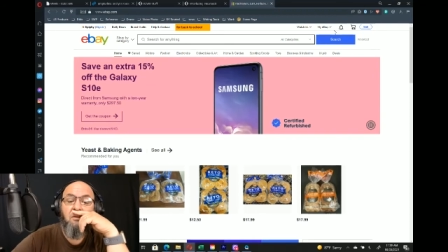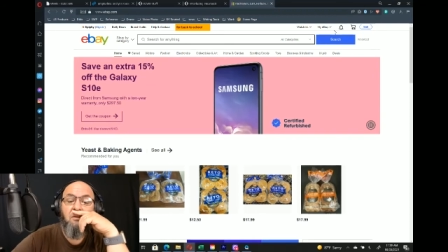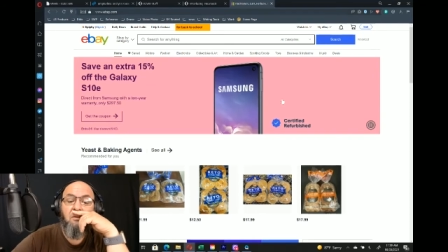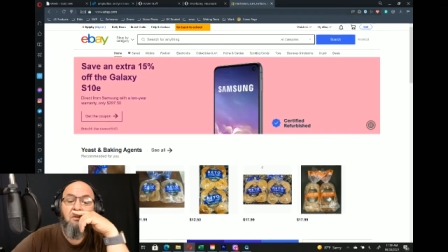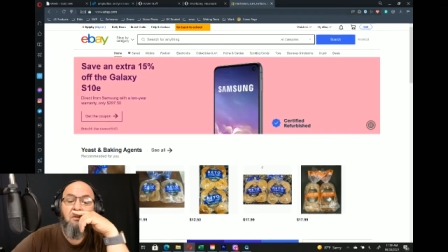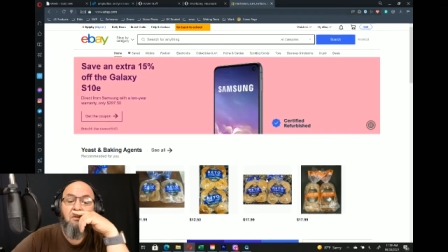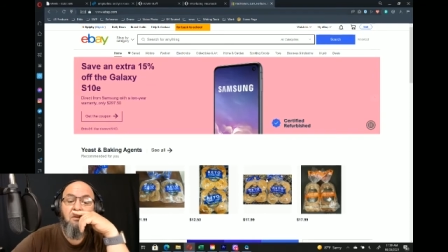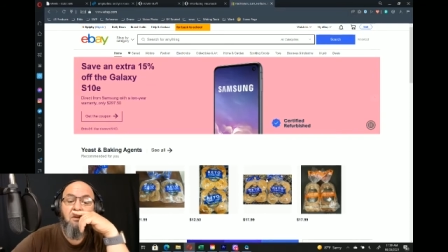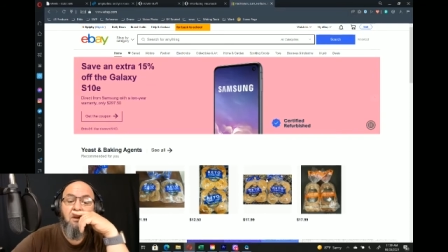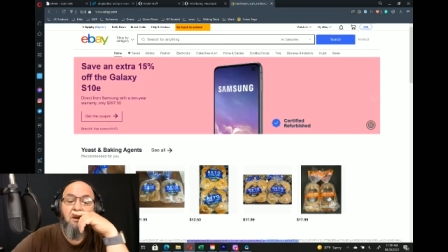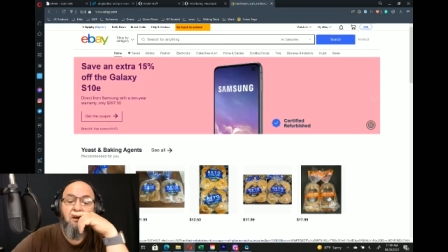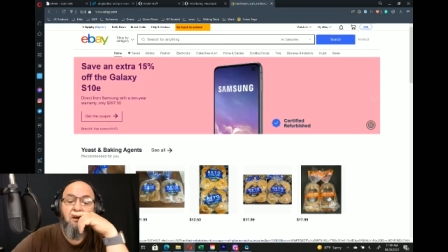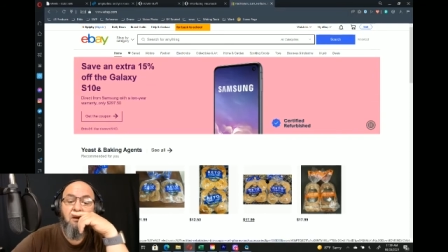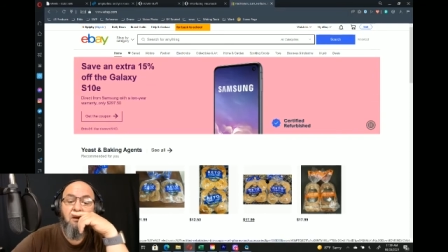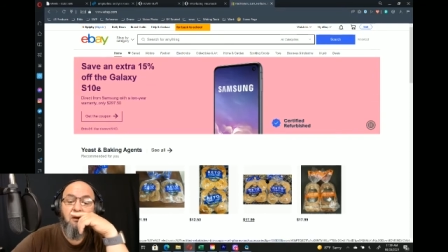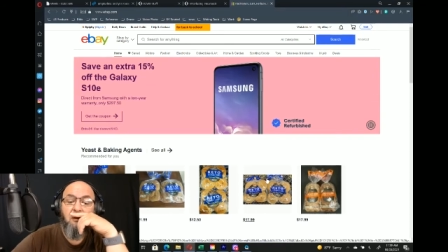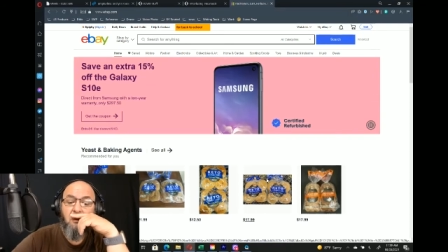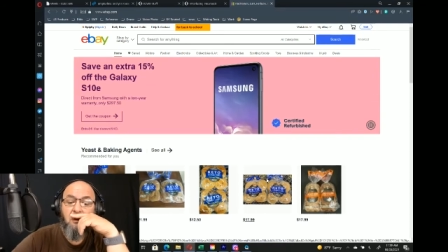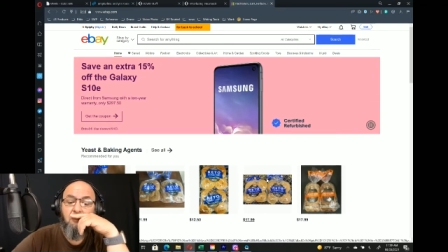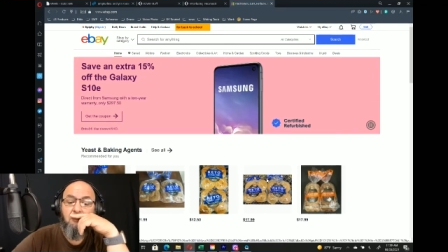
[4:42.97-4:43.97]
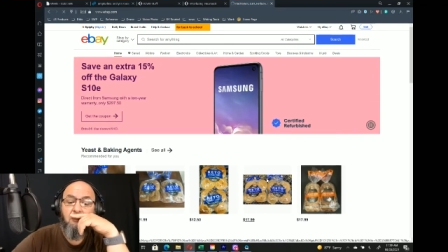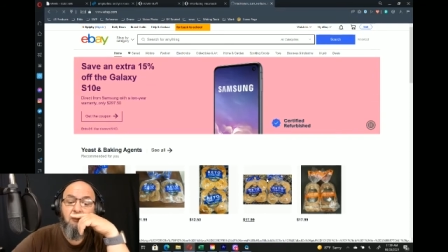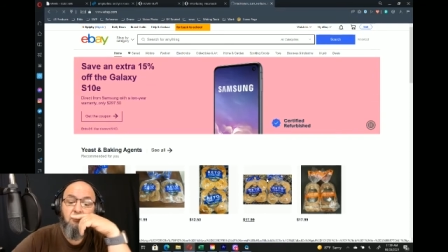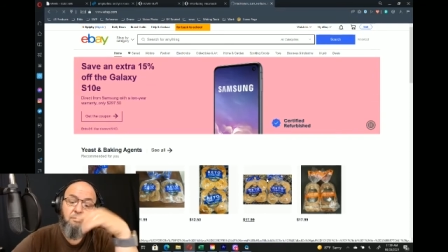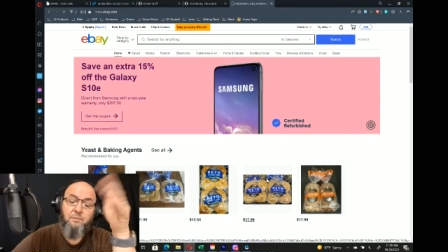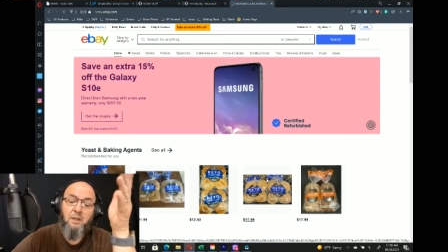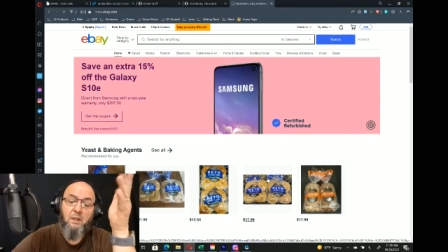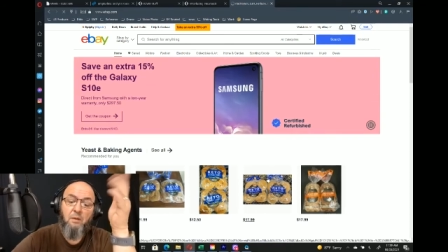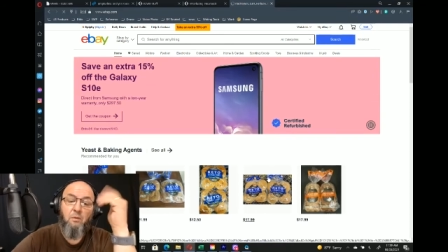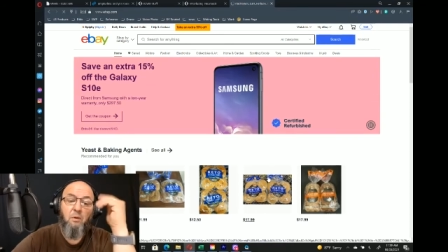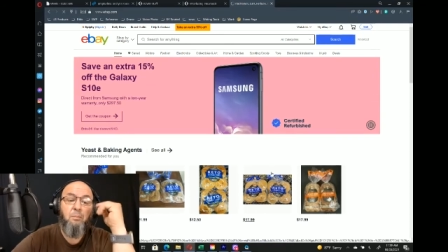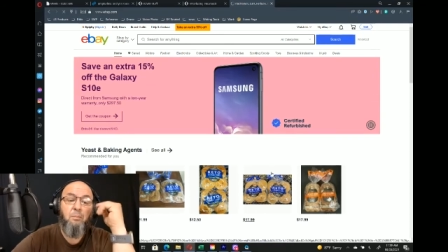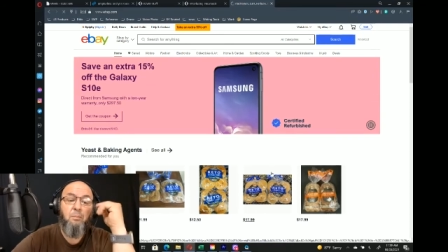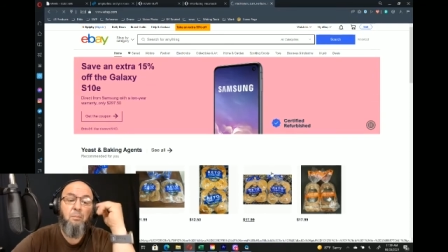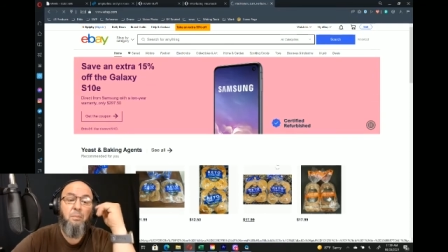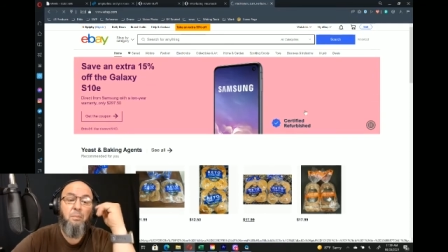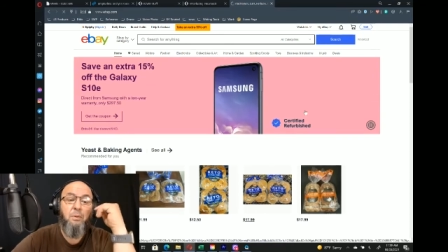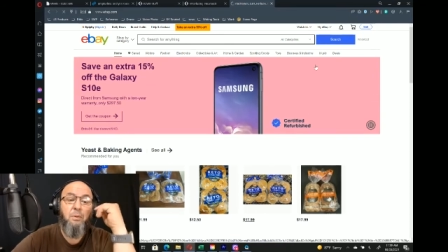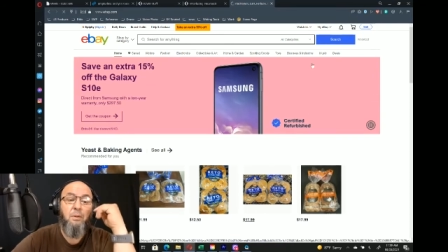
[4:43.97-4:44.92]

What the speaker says: ooh, I want to pin these